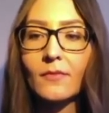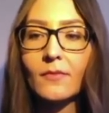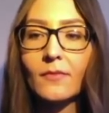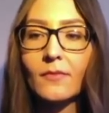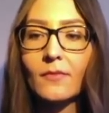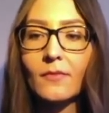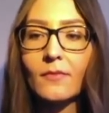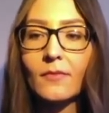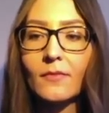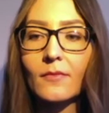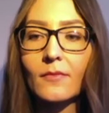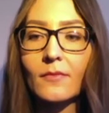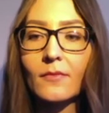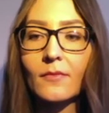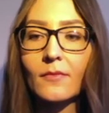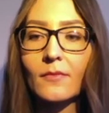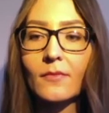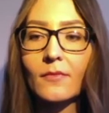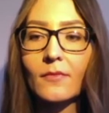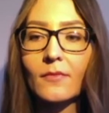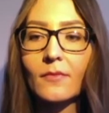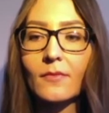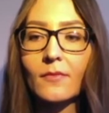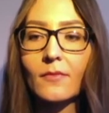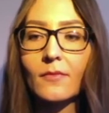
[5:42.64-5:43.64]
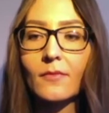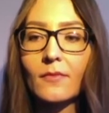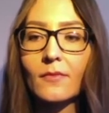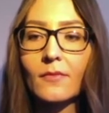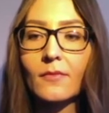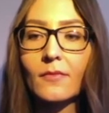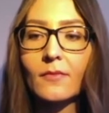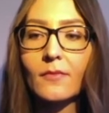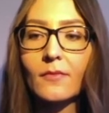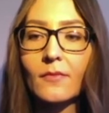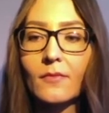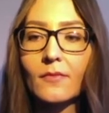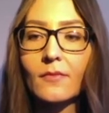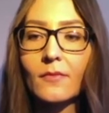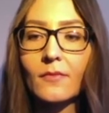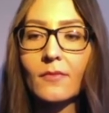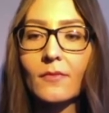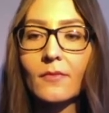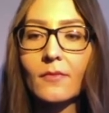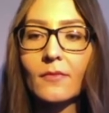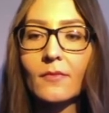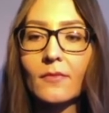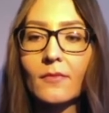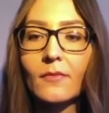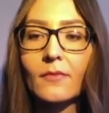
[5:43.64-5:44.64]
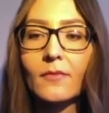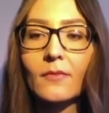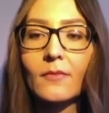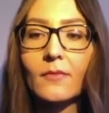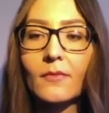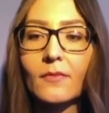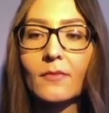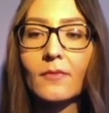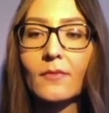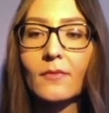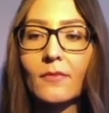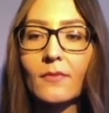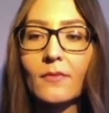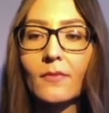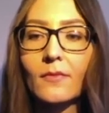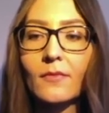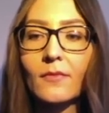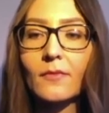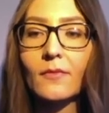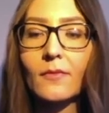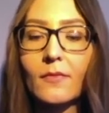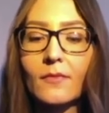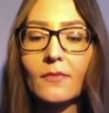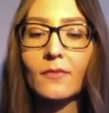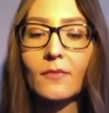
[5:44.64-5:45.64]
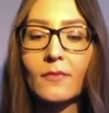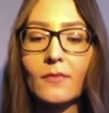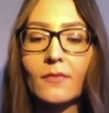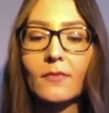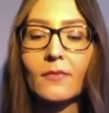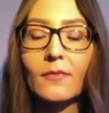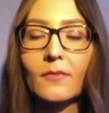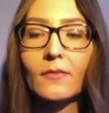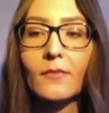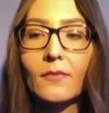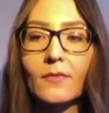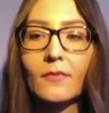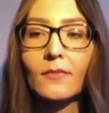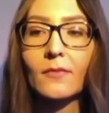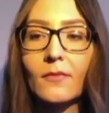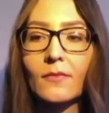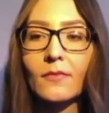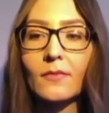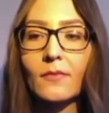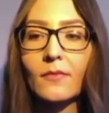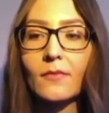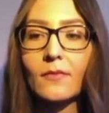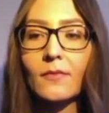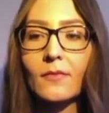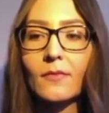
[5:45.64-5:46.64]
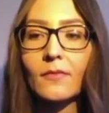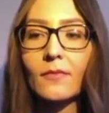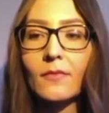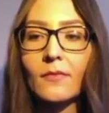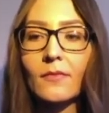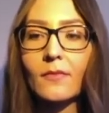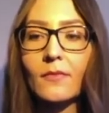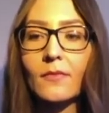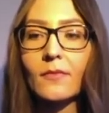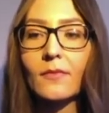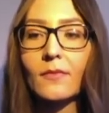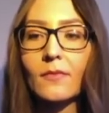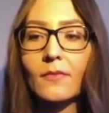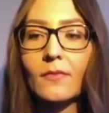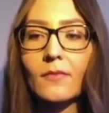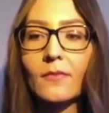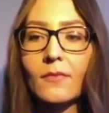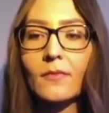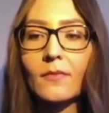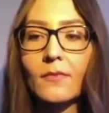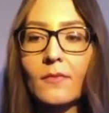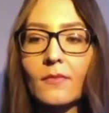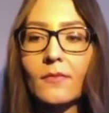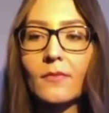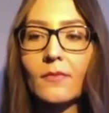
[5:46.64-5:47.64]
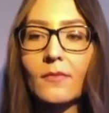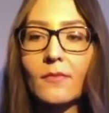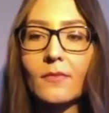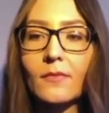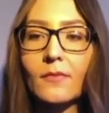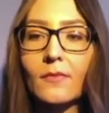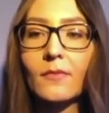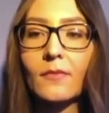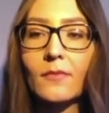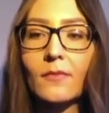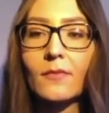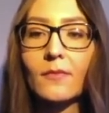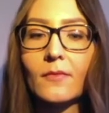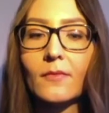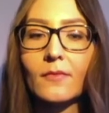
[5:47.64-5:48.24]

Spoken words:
(not speaking)